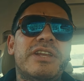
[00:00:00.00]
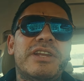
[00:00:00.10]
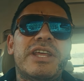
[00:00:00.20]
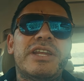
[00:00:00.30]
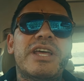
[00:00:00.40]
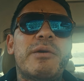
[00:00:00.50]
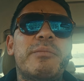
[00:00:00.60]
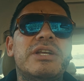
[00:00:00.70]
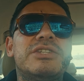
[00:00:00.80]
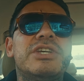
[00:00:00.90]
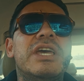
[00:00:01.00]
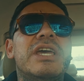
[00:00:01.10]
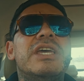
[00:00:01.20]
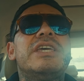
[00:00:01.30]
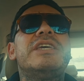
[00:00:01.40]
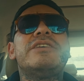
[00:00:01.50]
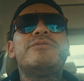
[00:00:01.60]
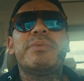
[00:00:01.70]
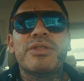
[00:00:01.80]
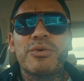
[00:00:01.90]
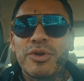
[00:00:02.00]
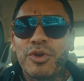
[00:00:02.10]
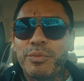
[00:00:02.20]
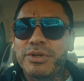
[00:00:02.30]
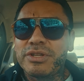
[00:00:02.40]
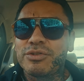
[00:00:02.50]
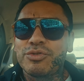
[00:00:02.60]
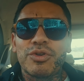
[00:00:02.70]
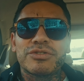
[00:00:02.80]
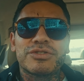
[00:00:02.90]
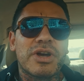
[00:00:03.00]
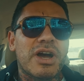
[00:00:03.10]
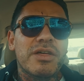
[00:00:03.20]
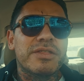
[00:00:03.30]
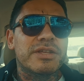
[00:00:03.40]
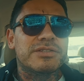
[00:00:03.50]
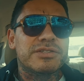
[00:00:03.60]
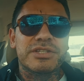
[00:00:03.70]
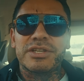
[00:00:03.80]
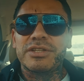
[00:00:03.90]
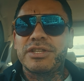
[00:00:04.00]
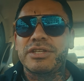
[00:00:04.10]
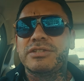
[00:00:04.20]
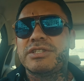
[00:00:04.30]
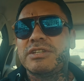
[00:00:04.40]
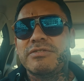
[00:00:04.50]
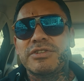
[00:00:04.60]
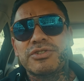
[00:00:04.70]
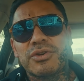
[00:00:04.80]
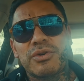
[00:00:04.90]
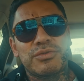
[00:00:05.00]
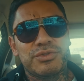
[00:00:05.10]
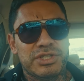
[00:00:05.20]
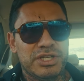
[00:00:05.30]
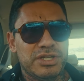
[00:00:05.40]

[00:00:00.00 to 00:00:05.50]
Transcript: and how much he's been the one opening the doors to all this, the TV shows,